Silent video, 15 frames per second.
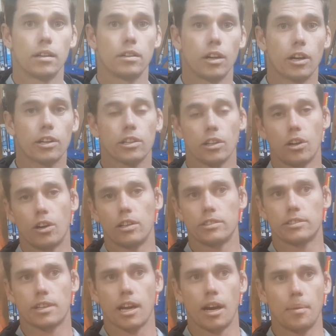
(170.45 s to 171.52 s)

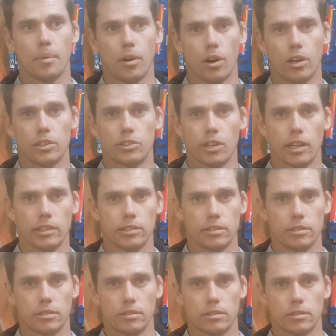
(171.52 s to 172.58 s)
Localized carbohydrate
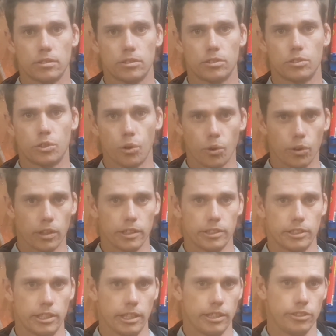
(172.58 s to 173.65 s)

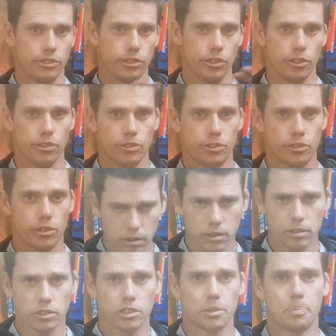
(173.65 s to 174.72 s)
storage is used
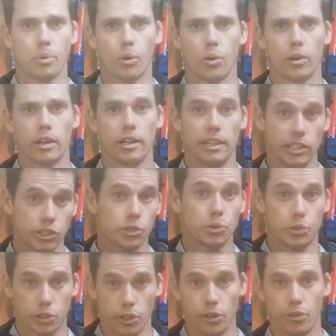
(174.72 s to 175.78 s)
to support
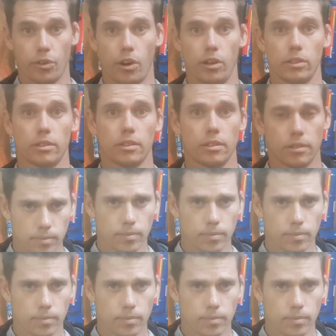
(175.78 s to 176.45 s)
initial shoot growth